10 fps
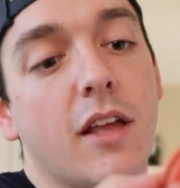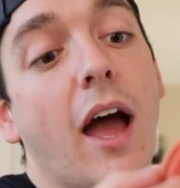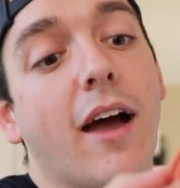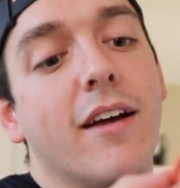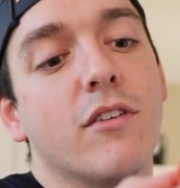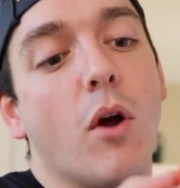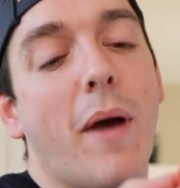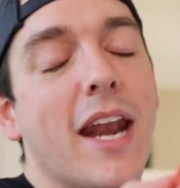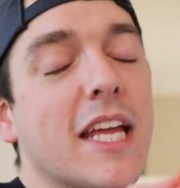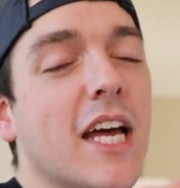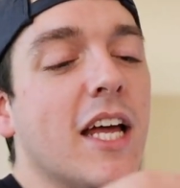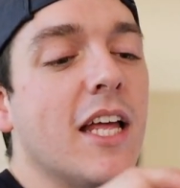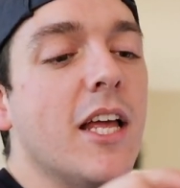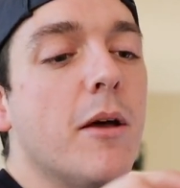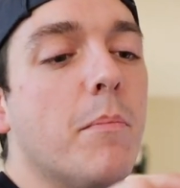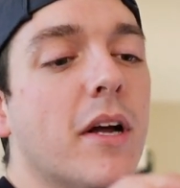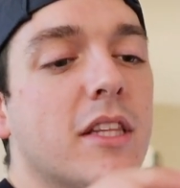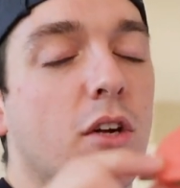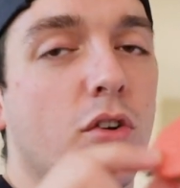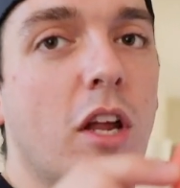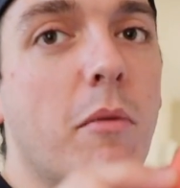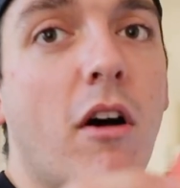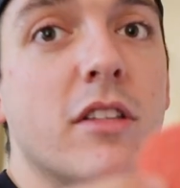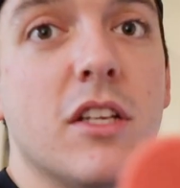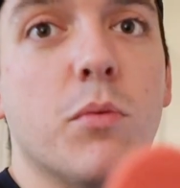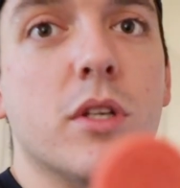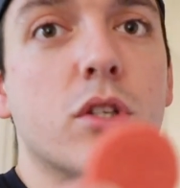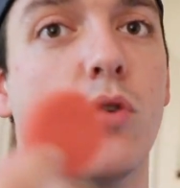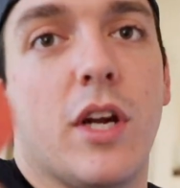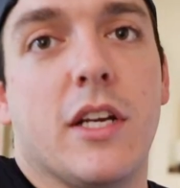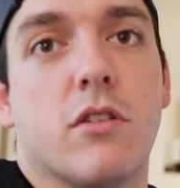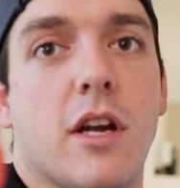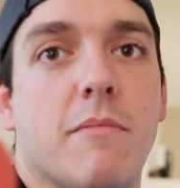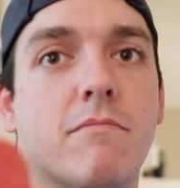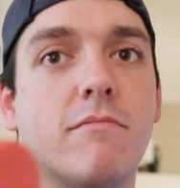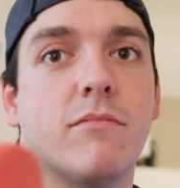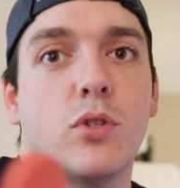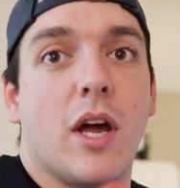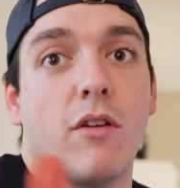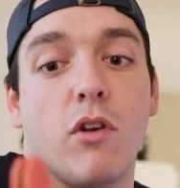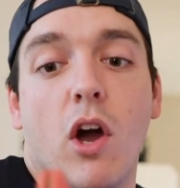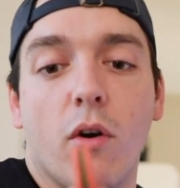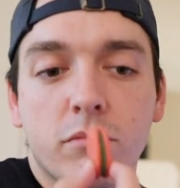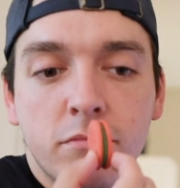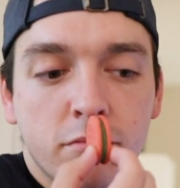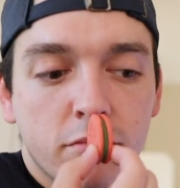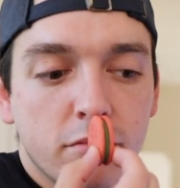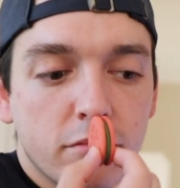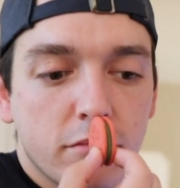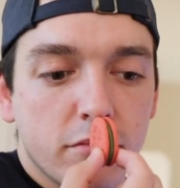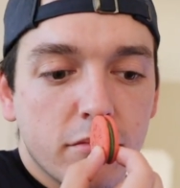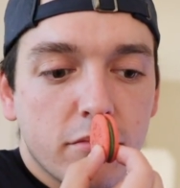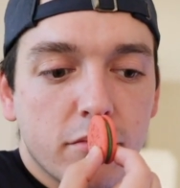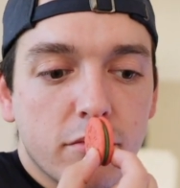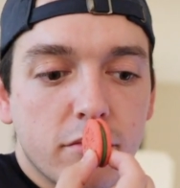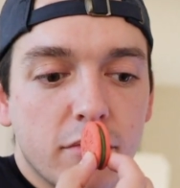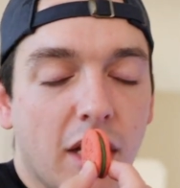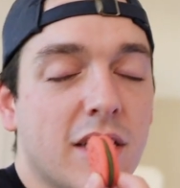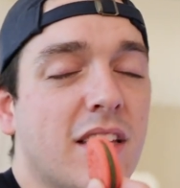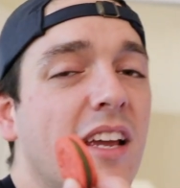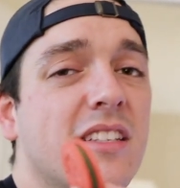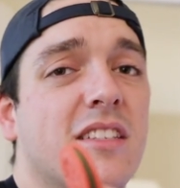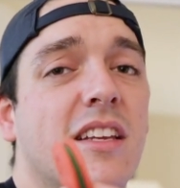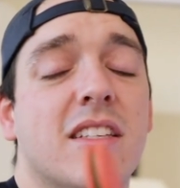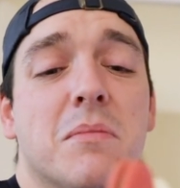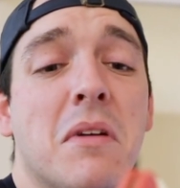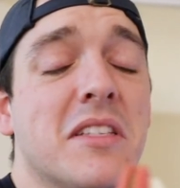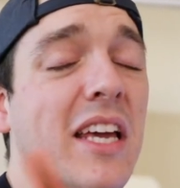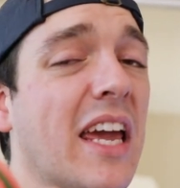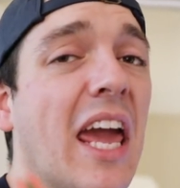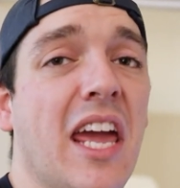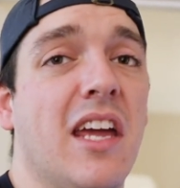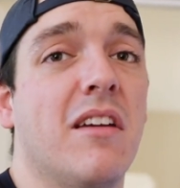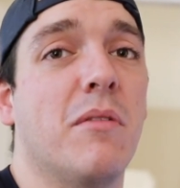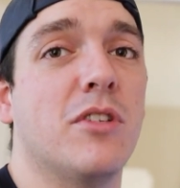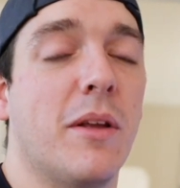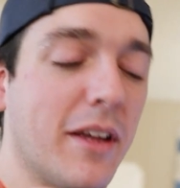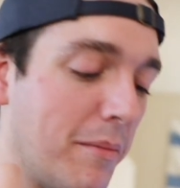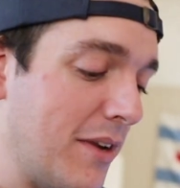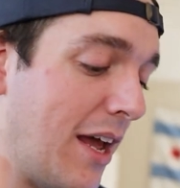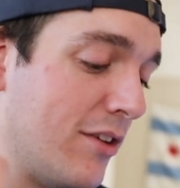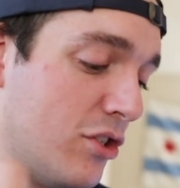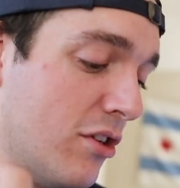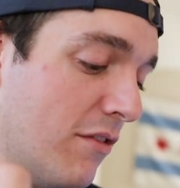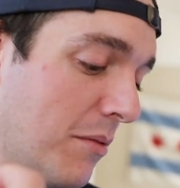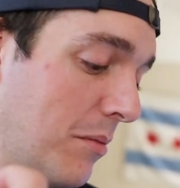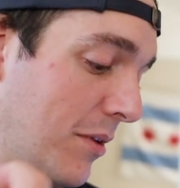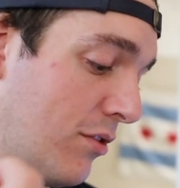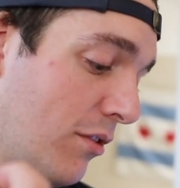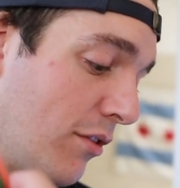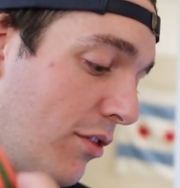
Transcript: Yeah, Chromatica. But the cream altered was green cream. So I don't know. It tastes, it smells like a cake, which like, I'm not sure if I'm gonna be thrilled